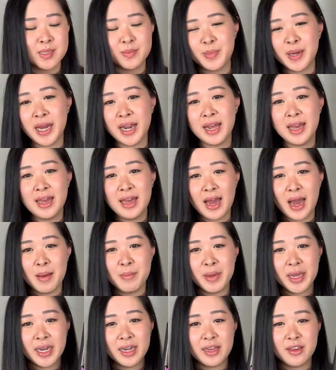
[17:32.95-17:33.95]
But I
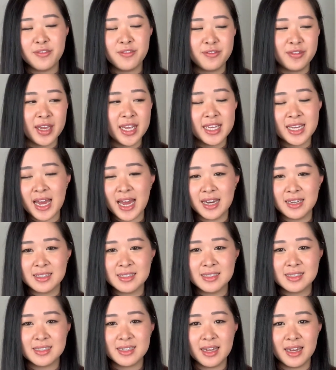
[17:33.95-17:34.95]
mean, if he
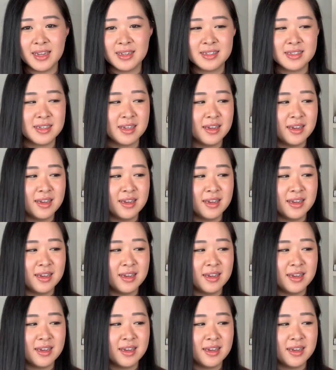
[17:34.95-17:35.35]
hadn't, and